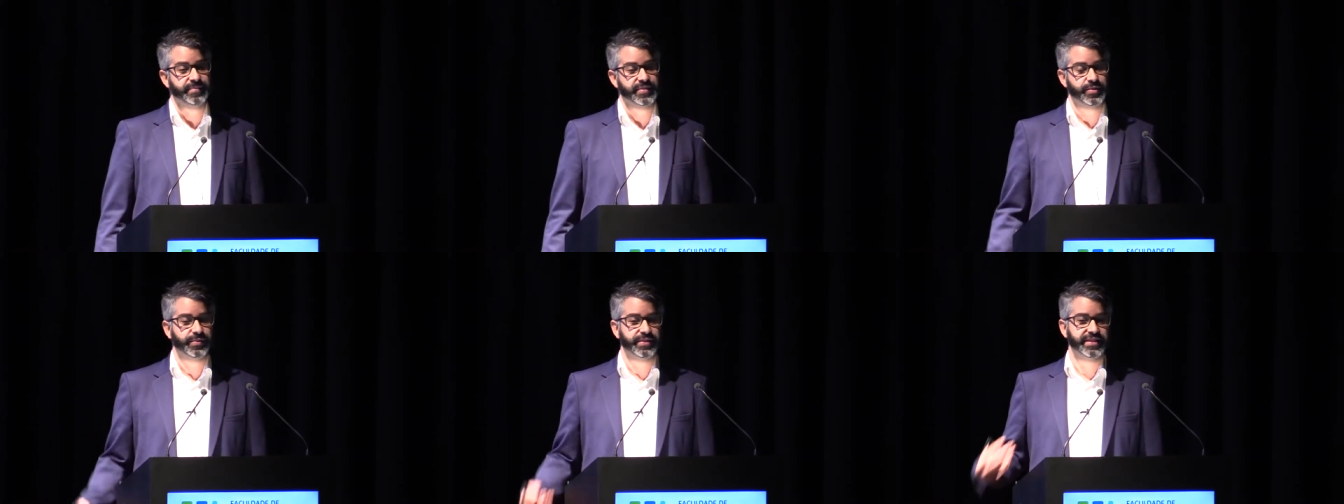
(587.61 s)

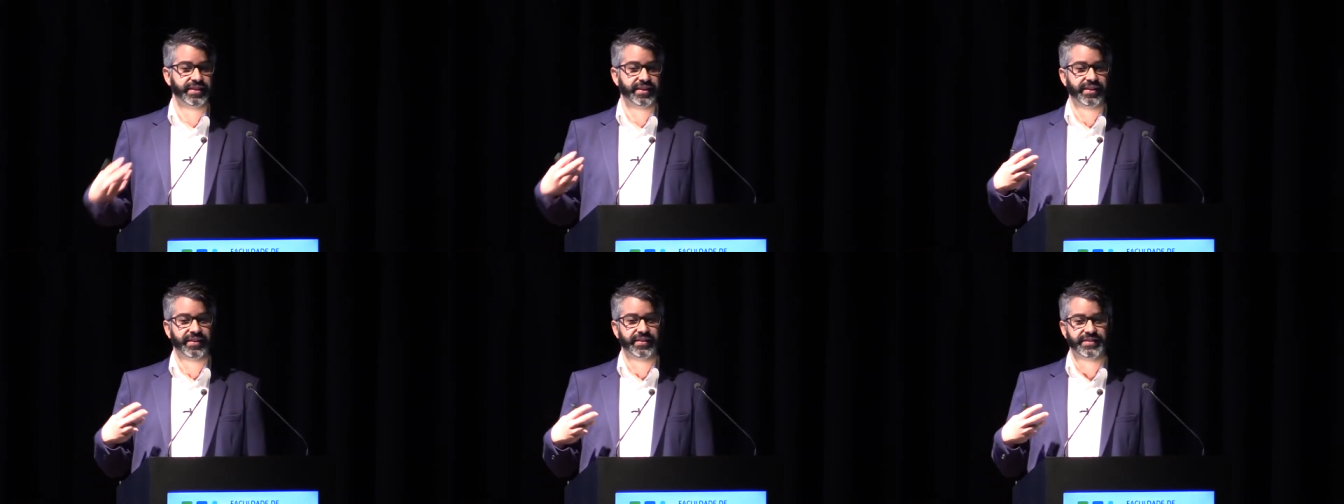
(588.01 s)
So it's
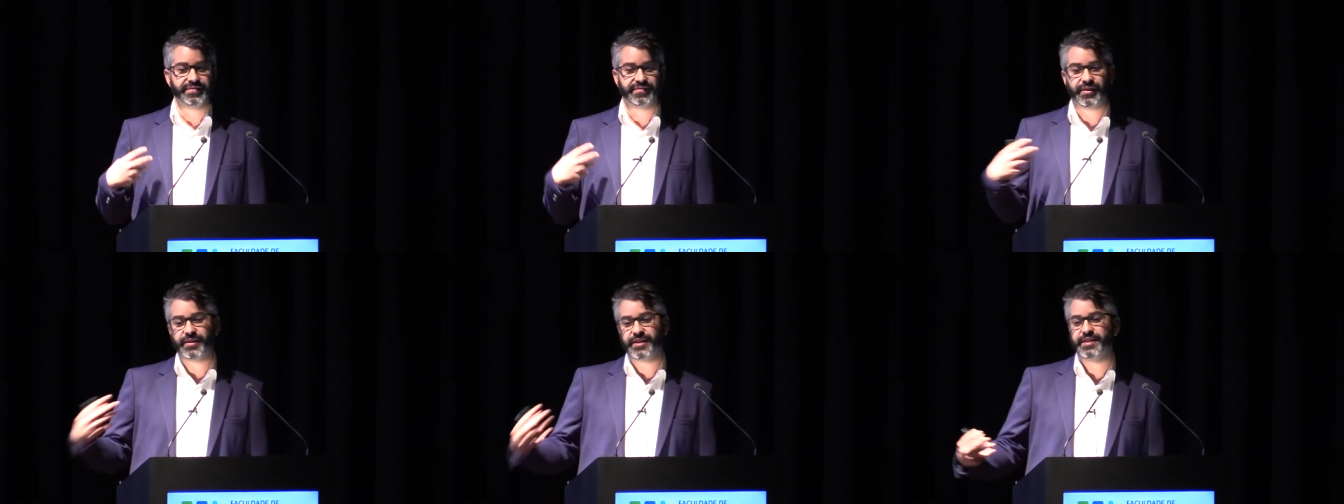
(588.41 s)
a
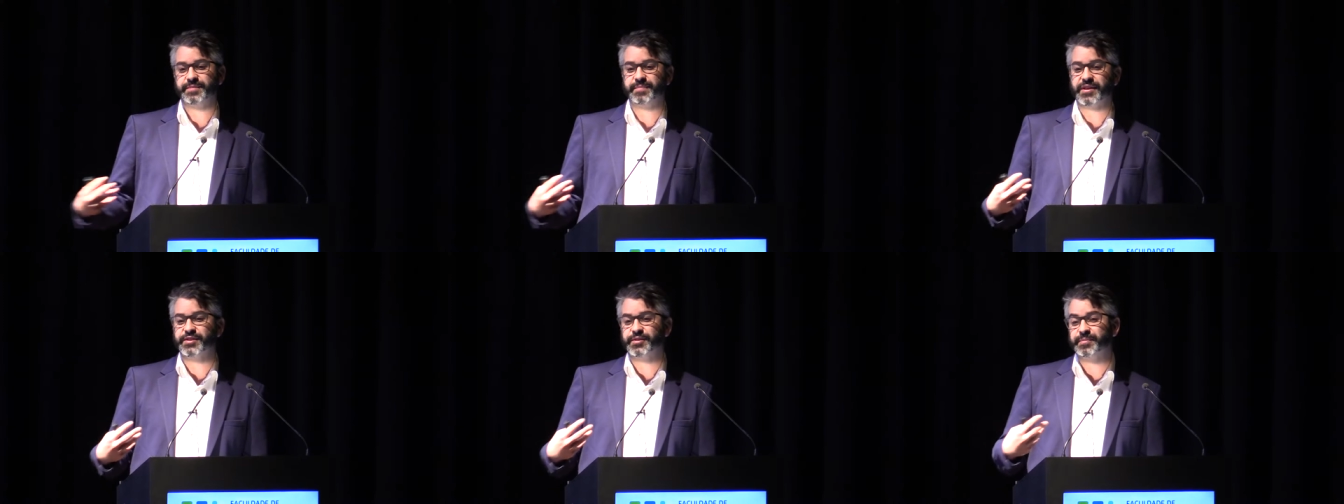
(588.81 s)
very
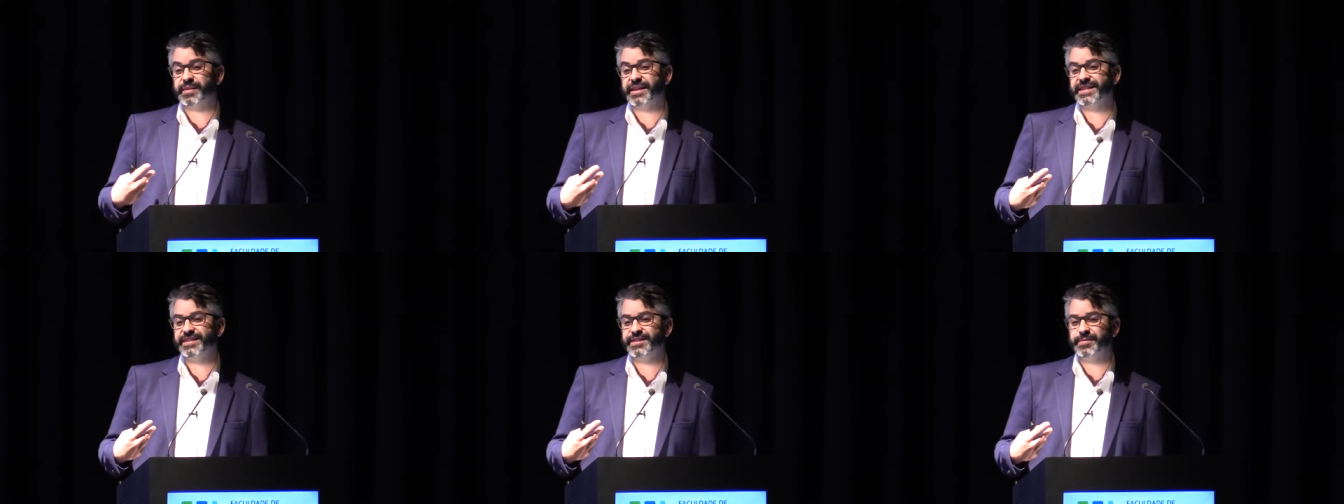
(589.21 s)
special
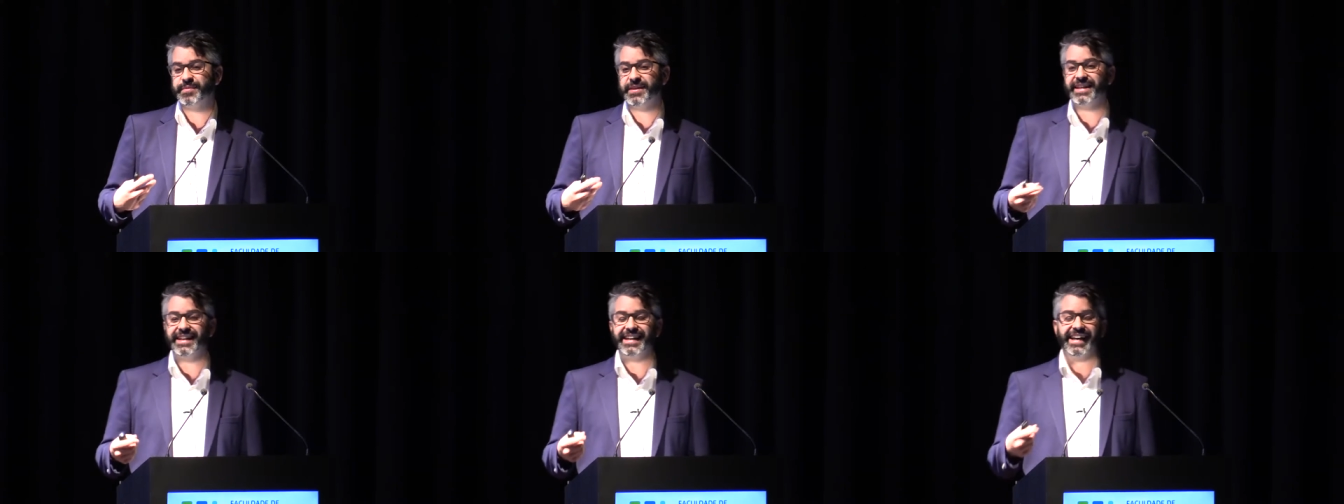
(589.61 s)
place to
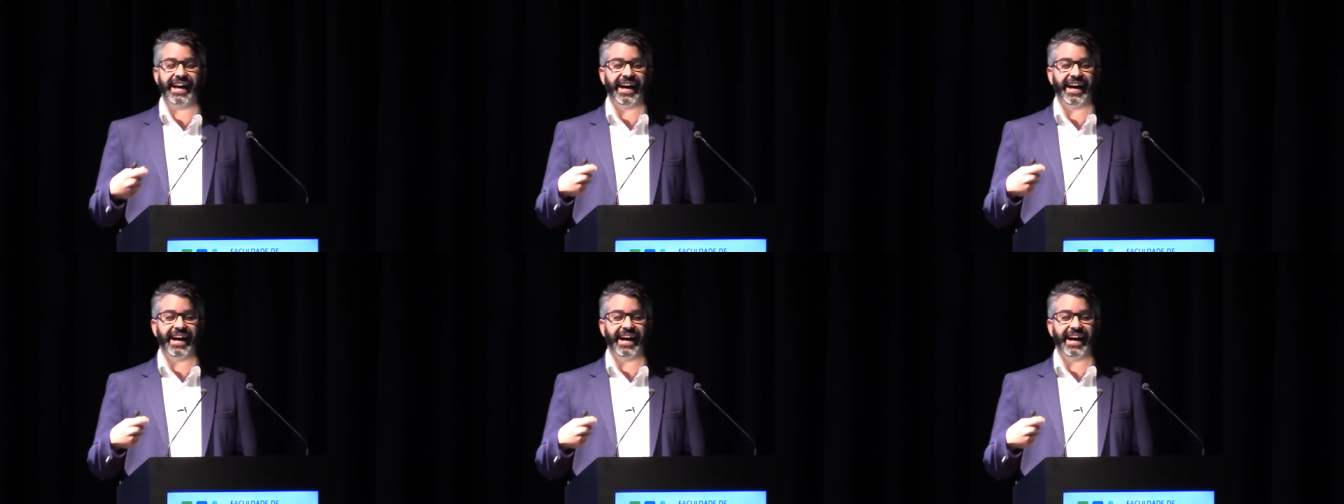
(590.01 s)
me,